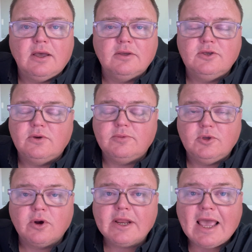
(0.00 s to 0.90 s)
you
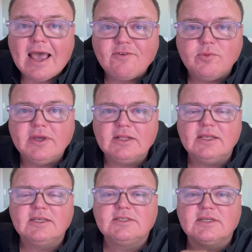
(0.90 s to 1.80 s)
already have a big
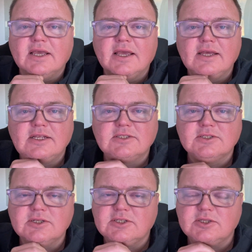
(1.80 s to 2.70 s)
list, and
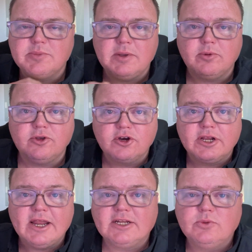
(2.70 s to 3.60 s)
it's the people you're
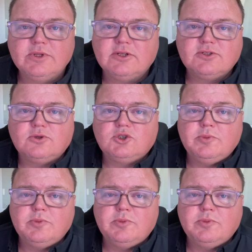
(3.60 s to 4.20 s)
connected with on social